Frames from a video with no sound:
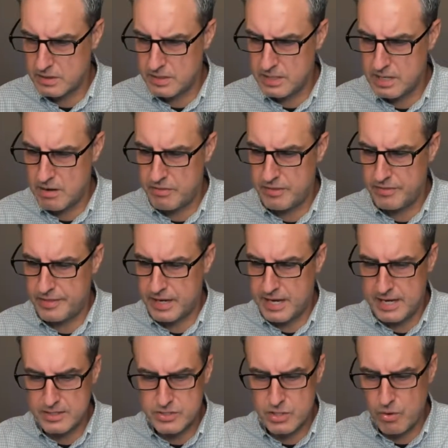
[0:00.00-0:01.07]
you know the, the,
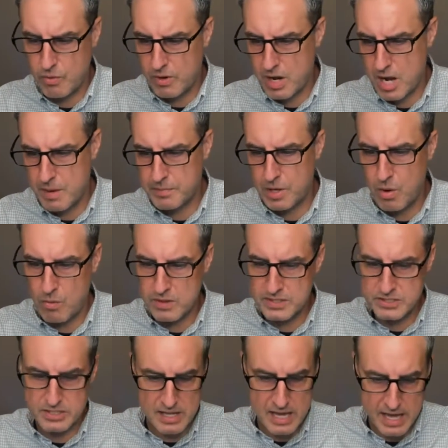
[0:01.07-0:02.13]
kids growing up going
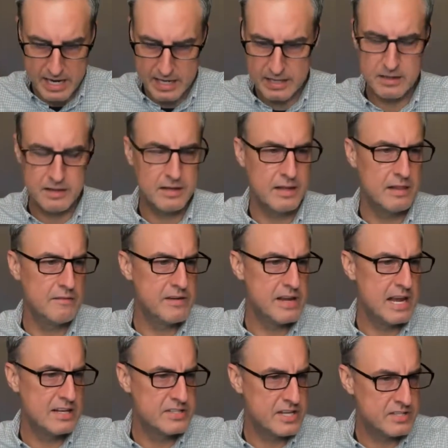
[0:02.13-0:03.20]
sledding and the
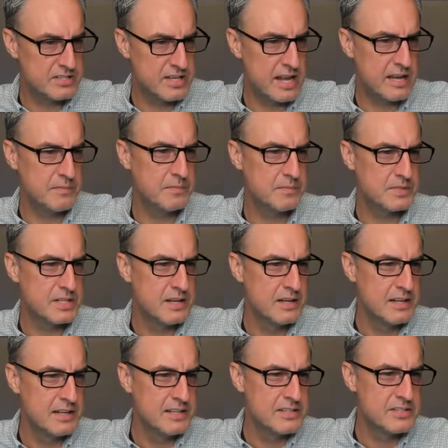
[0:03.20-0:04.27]
VHS tapes,
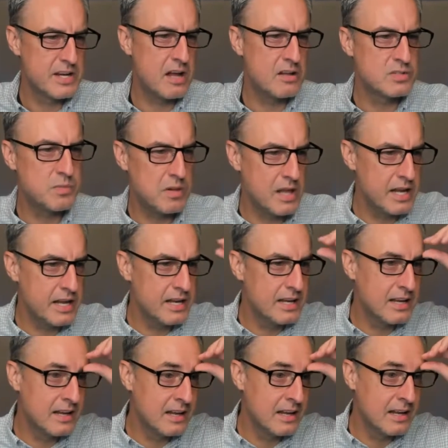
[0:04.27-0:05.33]
Child's Play.
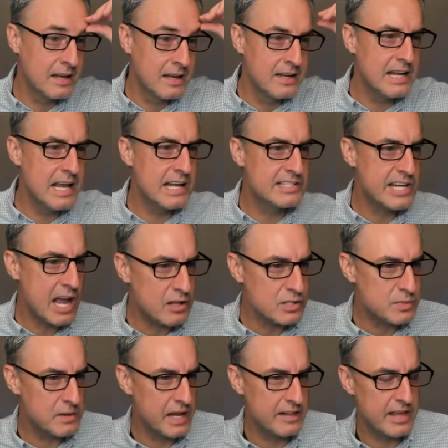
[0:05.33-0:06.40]
Yeah,
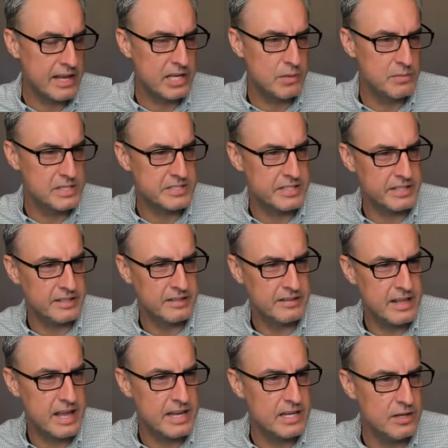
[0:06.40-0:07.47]
Child's Play. Thank you, Misty.
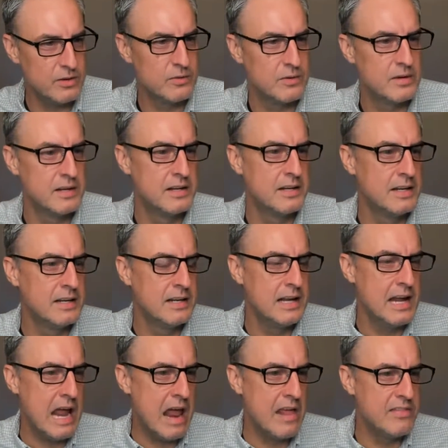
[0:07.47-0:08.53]
Thank you.
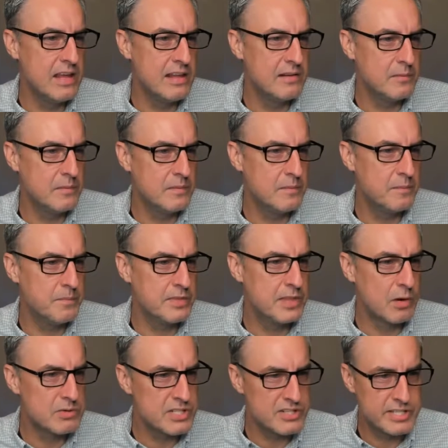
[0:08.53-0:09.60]
And then
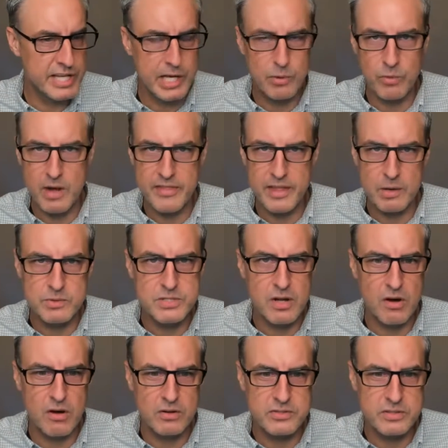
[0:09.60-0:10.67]
there was a sequel. I think it was
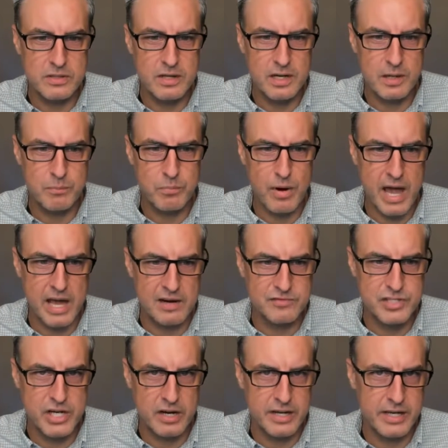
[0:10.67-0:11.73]
called uh, Bride
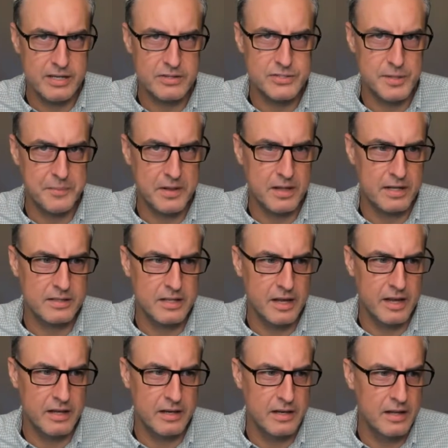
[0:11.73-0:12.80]
of Chucky or something like
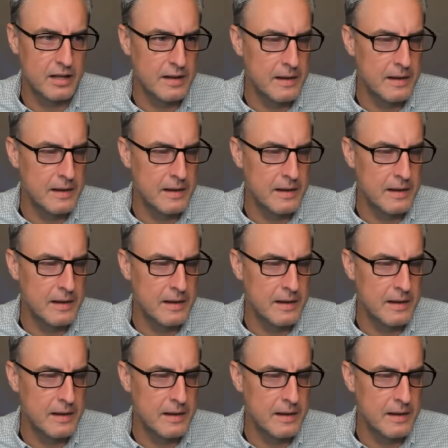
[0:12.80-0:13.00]
that.